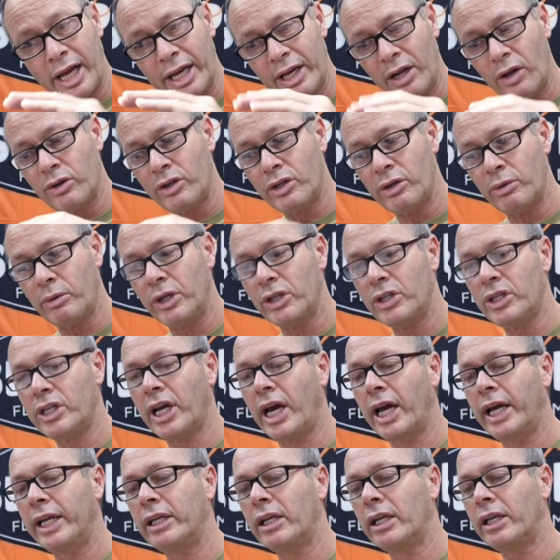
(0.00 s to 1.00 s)
onto its
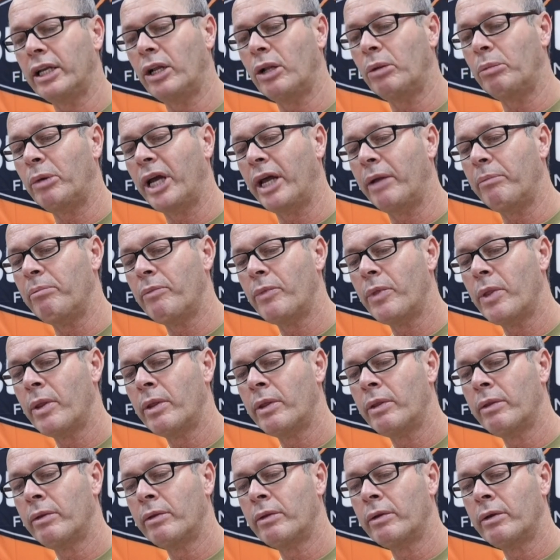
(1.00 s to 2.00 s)
side a little bit.
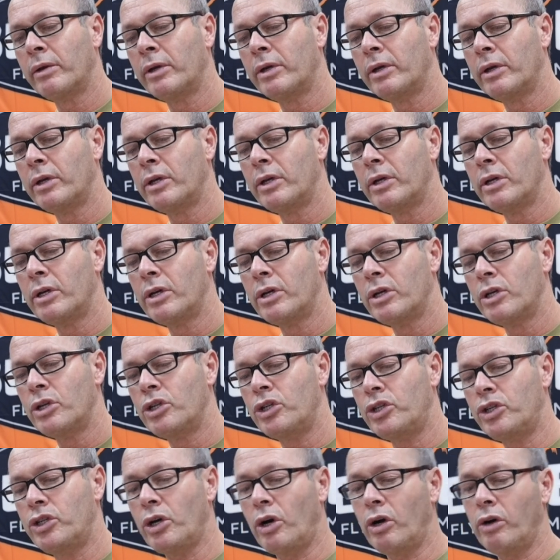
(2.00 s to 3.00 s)

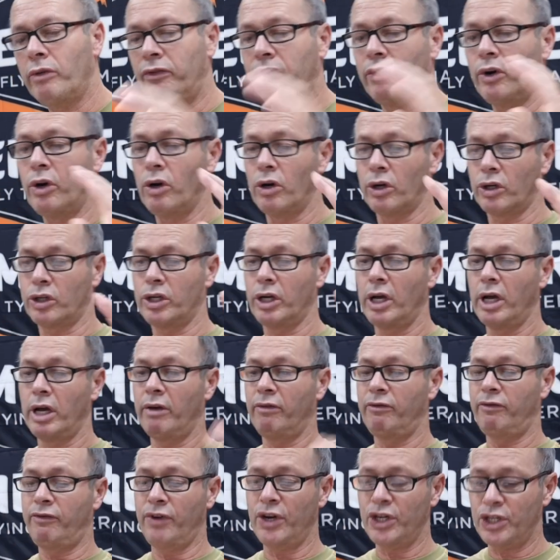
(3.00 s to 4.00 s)
So folks,
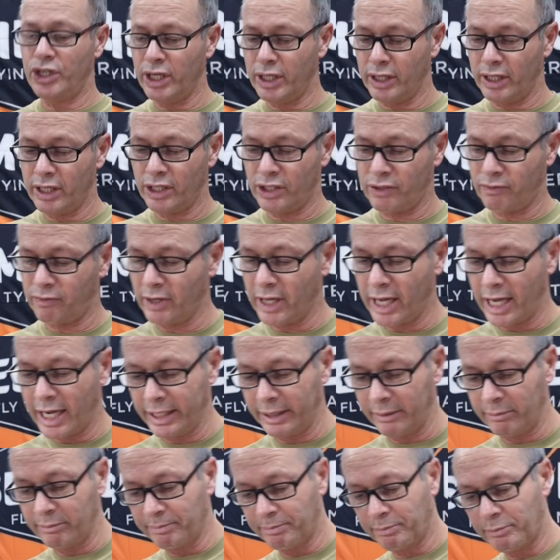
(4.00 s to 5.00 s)
fishing this fly.
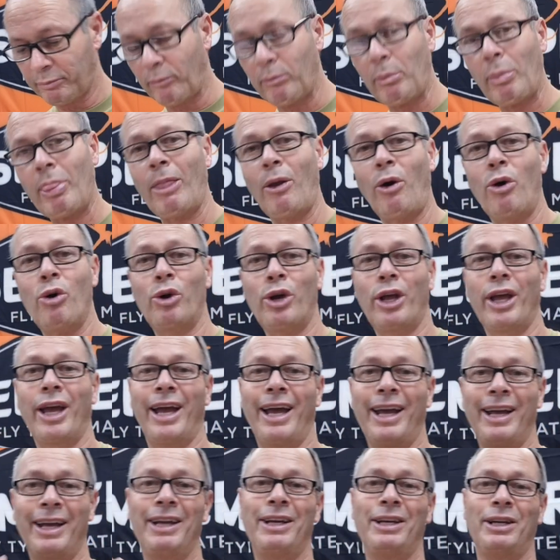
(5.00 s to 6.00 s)
Okay,
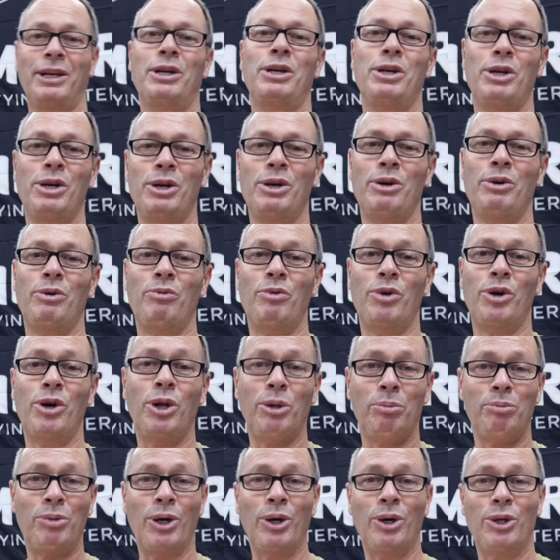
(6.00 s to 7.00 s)
we're all
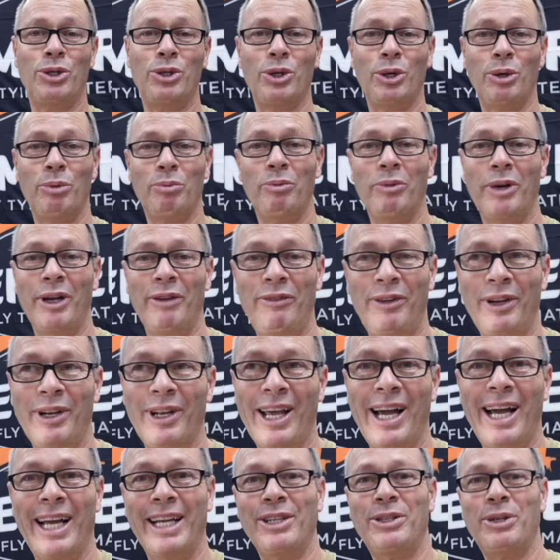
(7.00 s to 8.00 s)
brought up, if you
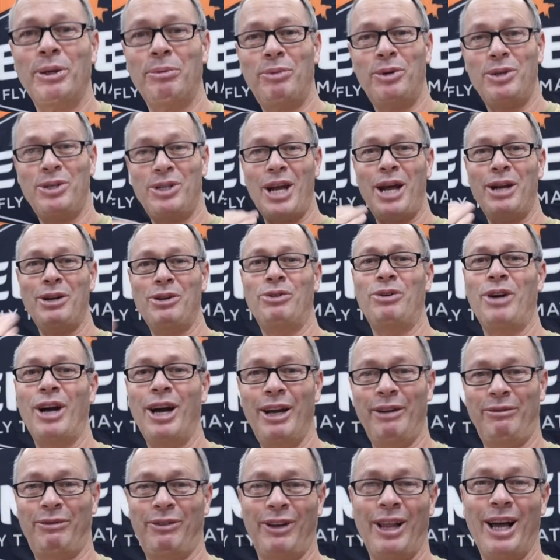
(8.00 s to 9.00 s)
like, to present dry
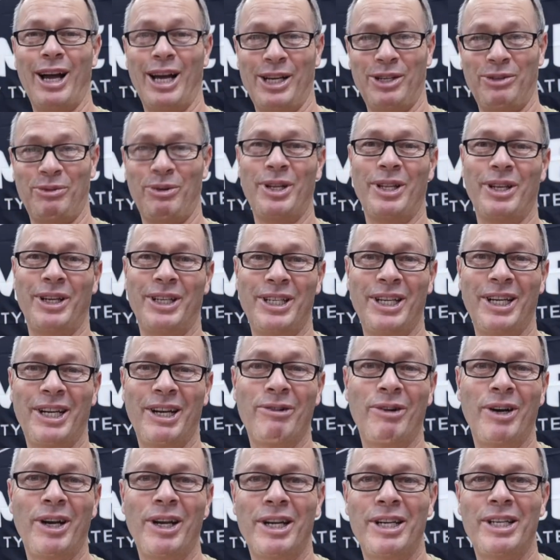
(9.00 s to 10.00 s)
flies with a
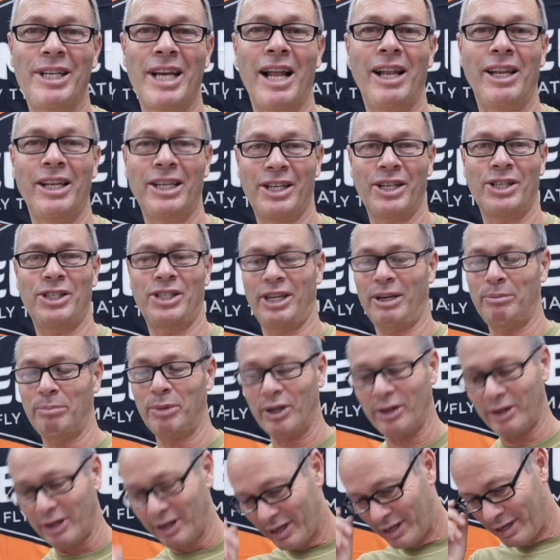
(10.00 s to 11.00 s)
degree of delicacy,
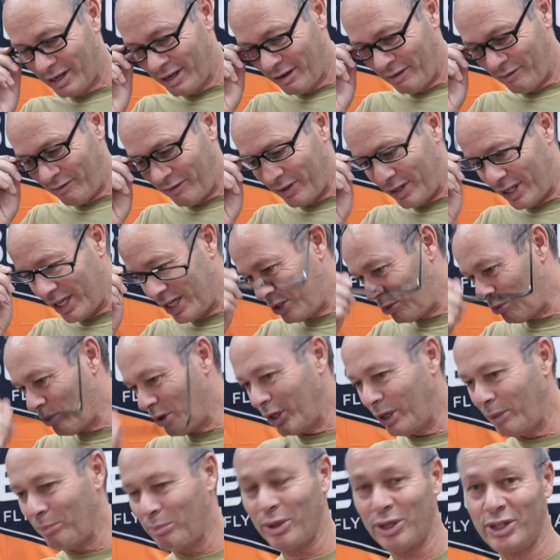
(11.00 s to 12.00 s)
but for this one
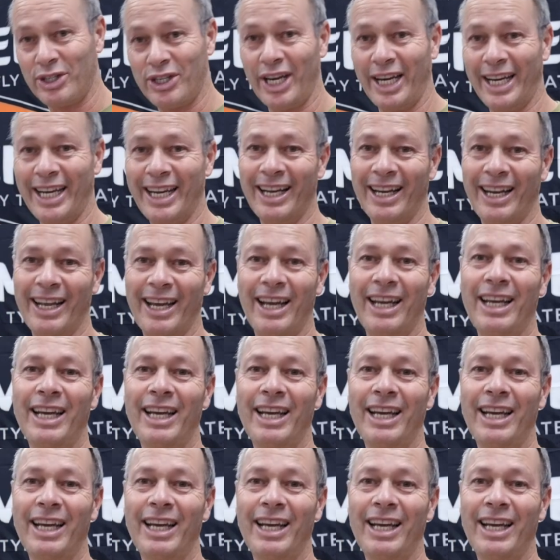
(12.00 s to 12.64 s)
in particular,